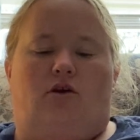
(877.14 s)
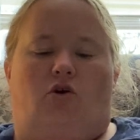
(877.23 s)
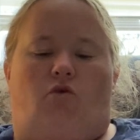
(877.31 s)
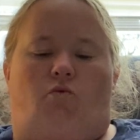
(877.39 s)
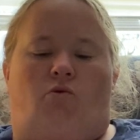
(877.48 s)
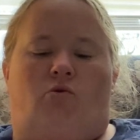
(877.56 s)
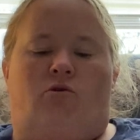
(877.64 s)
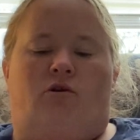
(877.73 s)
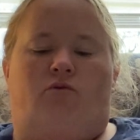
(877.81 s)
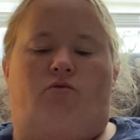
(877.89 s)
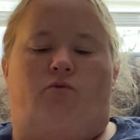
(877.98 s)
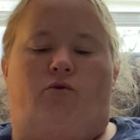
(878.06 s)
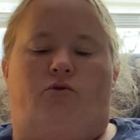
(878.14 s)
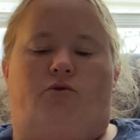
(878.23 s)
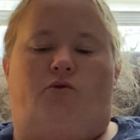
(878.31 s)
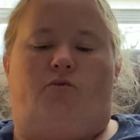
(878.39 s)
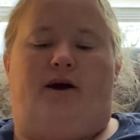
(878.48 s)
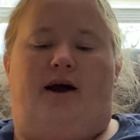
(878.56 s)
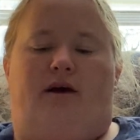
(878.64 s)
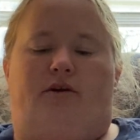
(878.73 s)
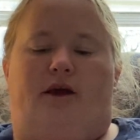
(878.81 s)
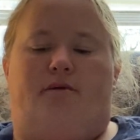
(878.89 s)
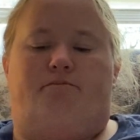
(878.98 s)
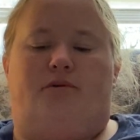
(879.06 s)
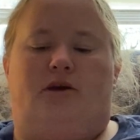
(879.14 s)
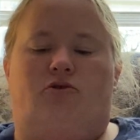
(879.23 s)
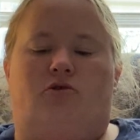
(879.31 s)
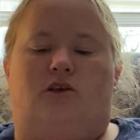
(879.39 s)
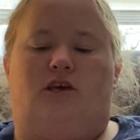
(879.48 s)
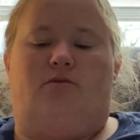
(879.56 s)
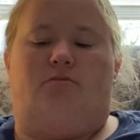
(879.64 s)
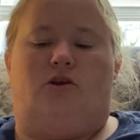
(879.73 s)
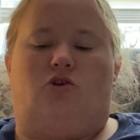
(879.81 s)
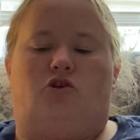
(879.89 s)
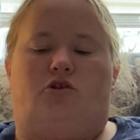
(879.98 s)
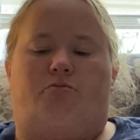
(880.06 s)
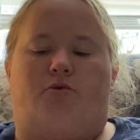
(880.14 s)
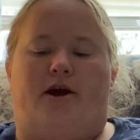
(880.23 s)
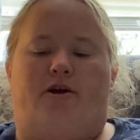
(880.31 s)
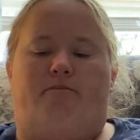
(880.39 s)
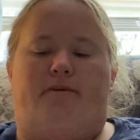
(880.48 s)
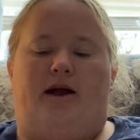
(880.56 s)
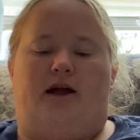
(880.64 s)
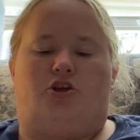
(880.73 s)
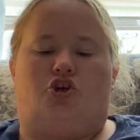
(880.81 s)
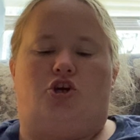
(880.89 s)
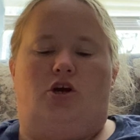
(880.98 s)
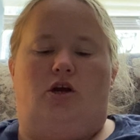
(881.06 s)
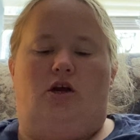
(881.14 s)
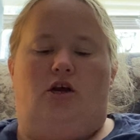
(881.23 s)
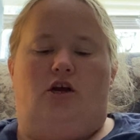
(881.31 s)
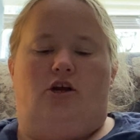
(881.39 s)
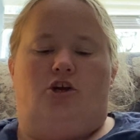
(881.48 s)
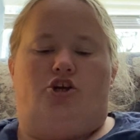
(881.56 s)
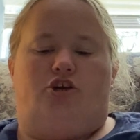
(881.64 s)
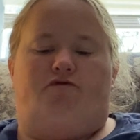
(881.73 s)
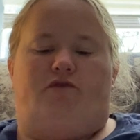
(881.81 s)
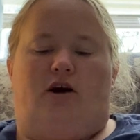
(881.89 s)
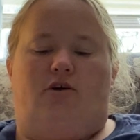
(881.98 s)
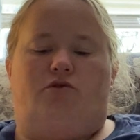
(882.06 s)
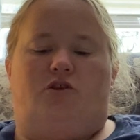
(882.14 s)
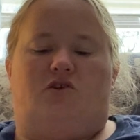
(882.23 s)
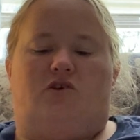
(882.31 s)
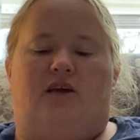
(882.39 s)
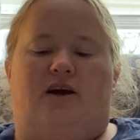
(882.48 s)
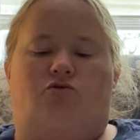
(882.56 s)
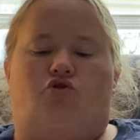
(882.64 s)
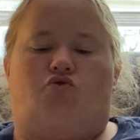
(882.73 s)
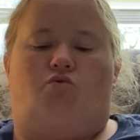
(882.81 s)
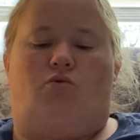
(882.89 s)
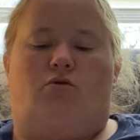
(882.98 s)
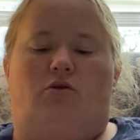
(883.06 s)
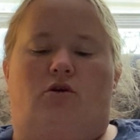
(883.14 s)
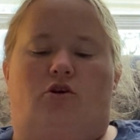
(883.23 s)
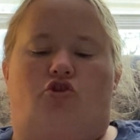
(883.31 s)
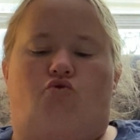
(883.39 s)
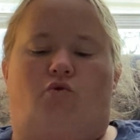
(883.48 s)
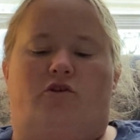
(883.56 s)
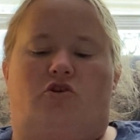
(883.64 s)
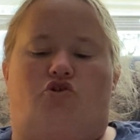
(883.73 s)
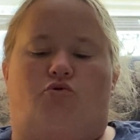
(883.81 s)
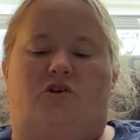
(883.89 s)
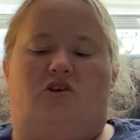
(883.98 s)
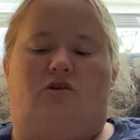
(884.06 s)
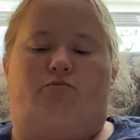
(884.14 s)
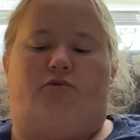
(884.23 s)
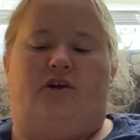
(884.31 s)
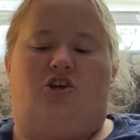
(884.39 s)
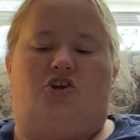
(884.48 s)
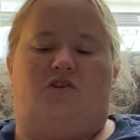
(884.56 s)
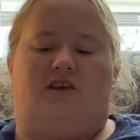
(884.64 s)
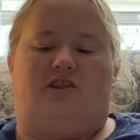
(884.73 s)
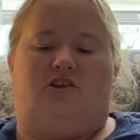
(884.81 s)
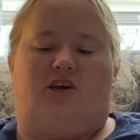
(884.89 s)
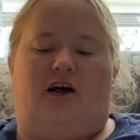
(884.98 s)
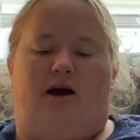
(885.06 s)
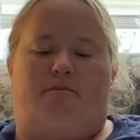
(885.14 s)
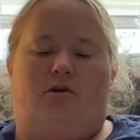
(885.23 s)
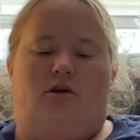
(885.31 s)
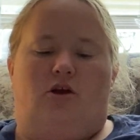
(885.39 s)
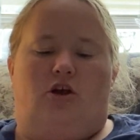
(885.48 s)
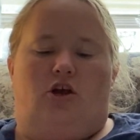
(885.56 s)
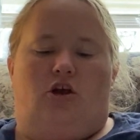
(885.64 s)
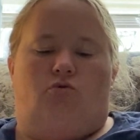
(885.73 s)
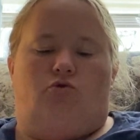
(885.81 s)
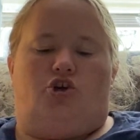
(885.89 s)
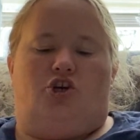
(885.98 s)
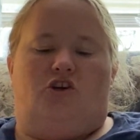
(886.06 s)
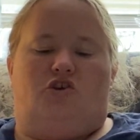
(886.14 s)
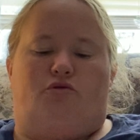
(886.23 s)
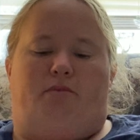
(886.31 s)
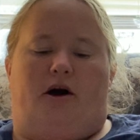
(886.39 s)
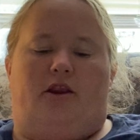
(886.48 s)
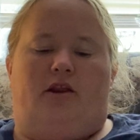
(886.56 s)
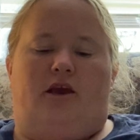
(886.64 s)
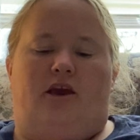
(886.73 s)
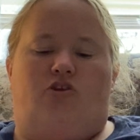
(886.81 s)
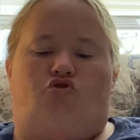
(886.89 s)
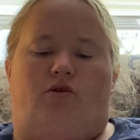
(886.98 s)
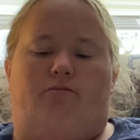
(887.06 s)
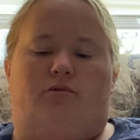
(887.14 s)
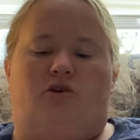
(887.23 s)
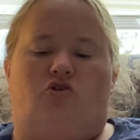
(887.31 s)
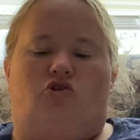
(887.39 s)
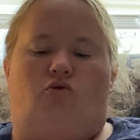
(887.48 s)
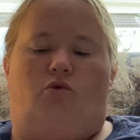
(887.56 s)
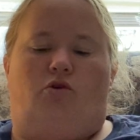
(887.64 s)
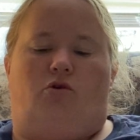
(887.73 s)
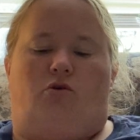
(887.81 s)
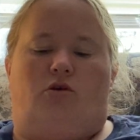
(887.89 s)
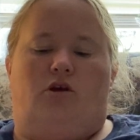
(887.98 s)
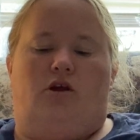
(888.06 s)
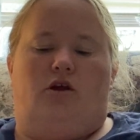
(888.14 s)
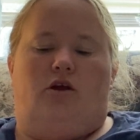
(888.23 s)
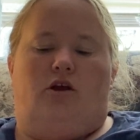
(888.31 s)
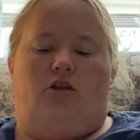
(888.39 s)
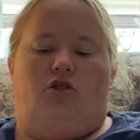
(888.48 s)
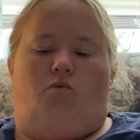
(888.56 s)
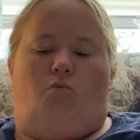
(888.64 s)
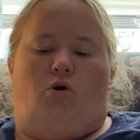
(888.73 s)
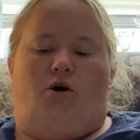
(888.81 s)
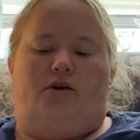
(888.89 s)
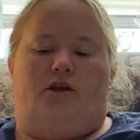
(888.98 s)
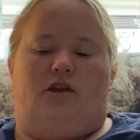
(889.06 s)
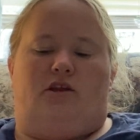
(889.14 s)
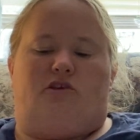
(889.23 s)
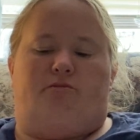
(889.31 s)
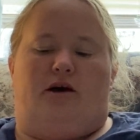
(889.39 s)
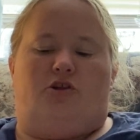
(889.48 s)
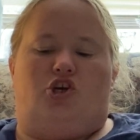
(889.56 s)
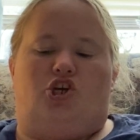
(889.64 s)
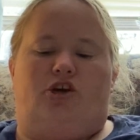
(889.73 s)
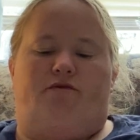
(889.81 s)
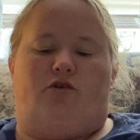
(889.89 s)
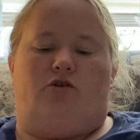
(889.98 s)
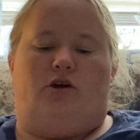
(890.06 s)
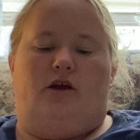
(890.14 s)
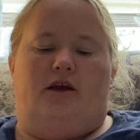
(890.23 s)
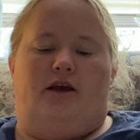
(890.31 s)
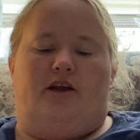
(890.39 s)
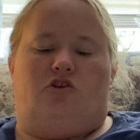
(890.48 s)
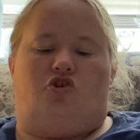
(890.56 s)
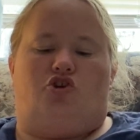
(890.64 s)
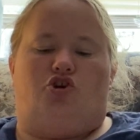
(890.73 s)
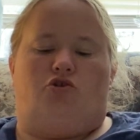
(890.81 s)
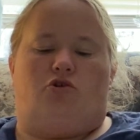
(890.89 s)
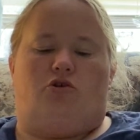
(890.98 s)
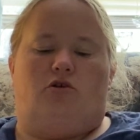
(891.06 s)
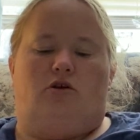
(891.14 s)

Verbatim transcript: Aurora whirled around and peered deep into the briar patch. She followed the sound to toward the twisted branches at the top, where she spotted a trembling squirrel. The wand in its mouth shivered and shook.